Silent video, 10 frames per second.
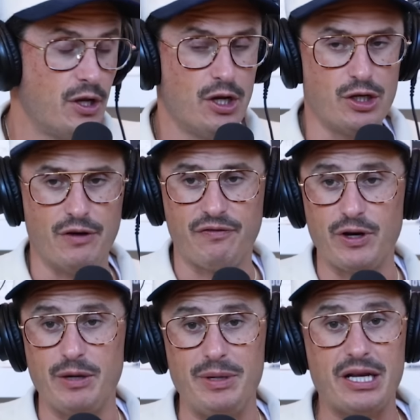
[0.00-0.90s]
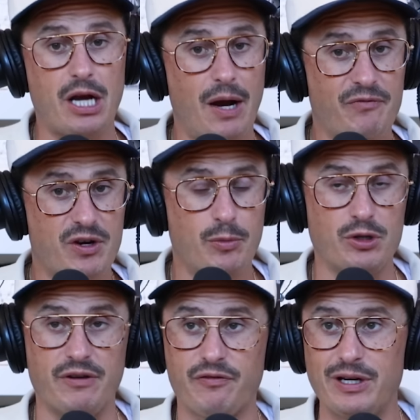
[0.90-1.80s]
right. you're free to be
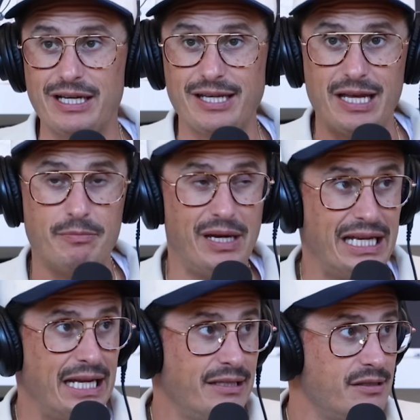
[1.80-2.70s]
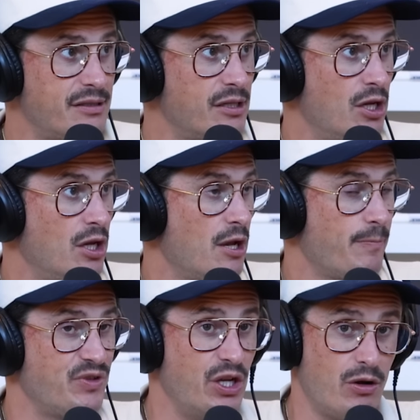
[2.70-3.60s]
comfortable, you're free to take meetings,
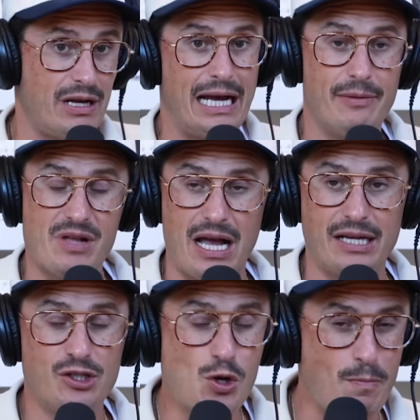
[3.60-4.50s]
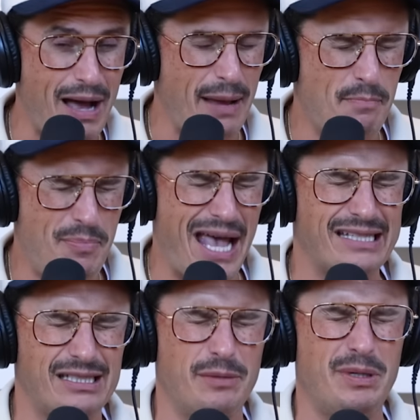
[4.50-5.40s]
you know, I, I do my
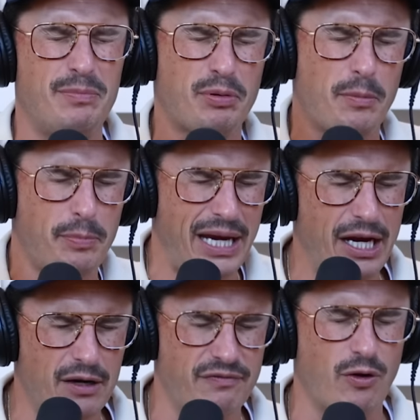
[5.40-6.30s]
best to be prepared